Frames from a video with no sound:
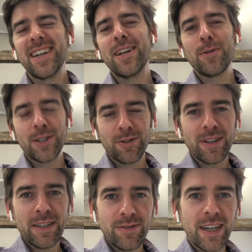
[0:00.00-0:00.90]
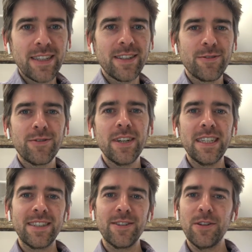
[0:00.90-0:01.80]
and I would agree, in fact, that the
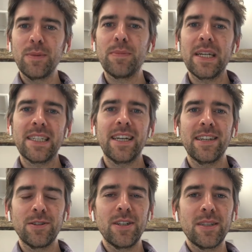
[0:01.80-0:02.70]
front is not the best angle,